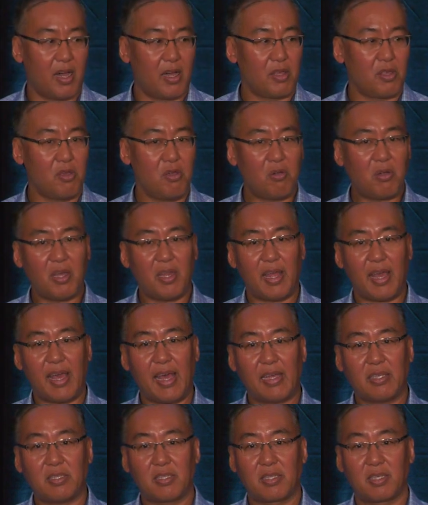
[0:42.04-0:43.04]
you can
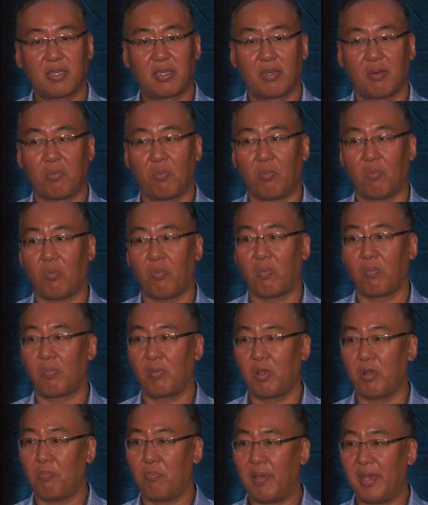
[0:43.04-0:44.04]
ask
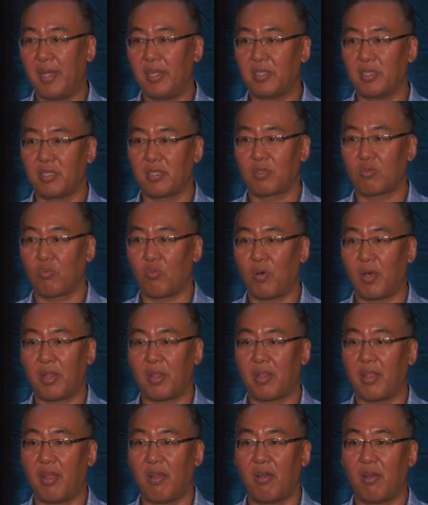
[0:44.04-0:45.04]
your patients
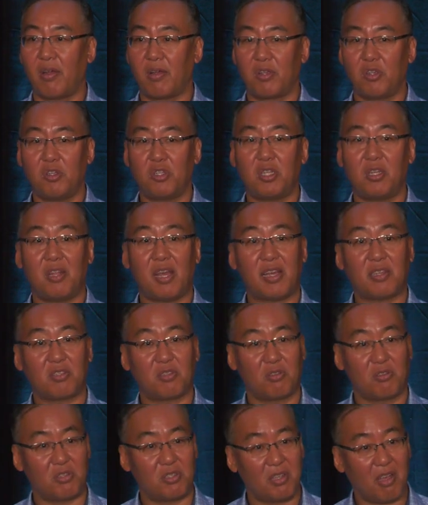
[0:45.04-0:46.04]
you should
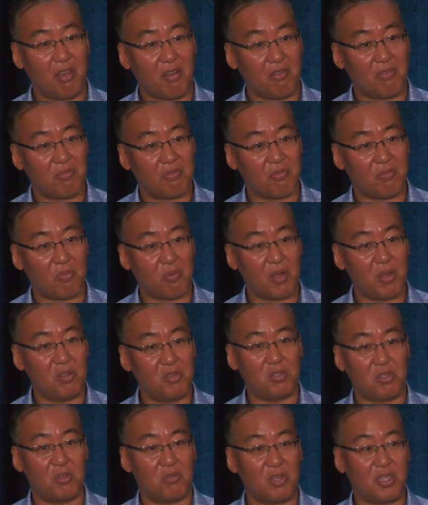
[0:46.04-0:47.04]
ask yourself, what
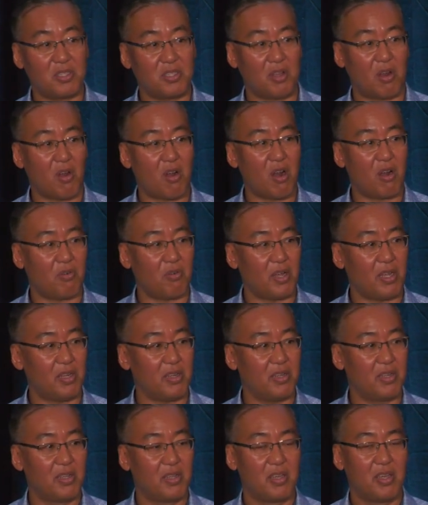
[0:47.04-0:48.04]
is your resting heart rate?
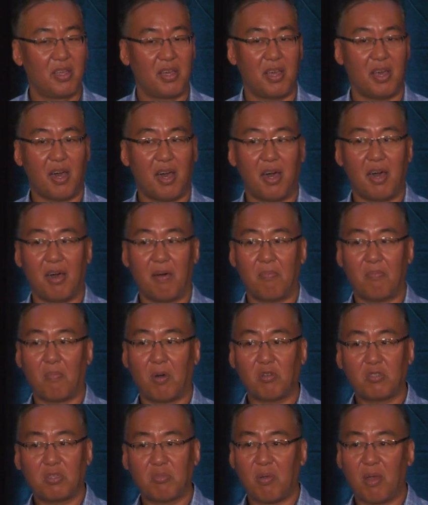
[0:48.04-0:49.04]

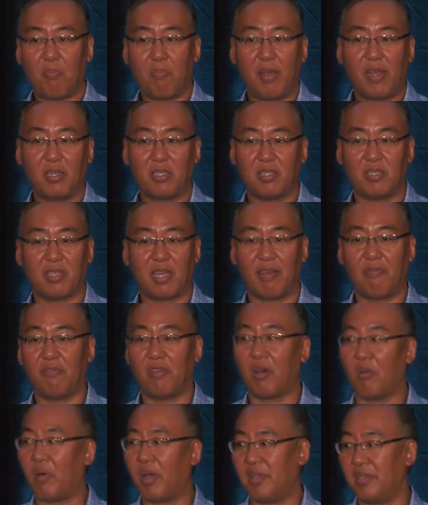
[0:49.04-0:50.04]
Most of my patients have
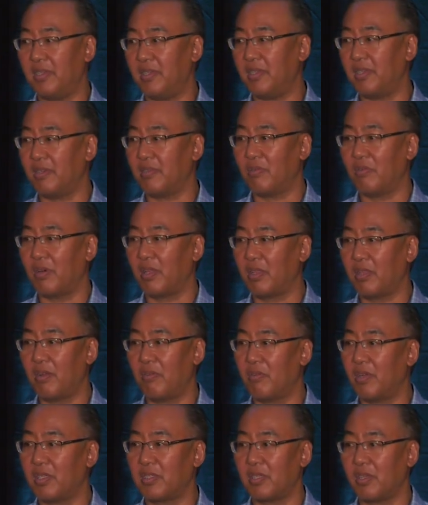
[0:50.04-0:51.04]
no idea what
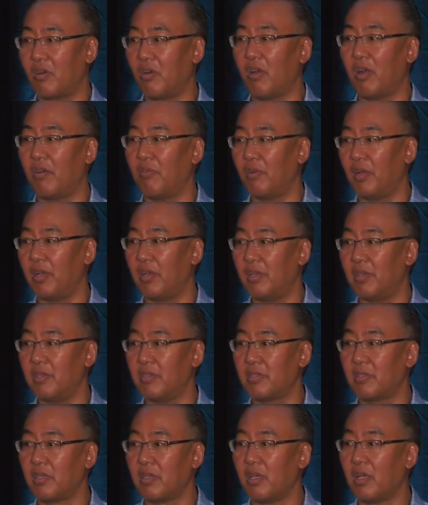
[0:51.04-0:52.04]
their resting heart rate is.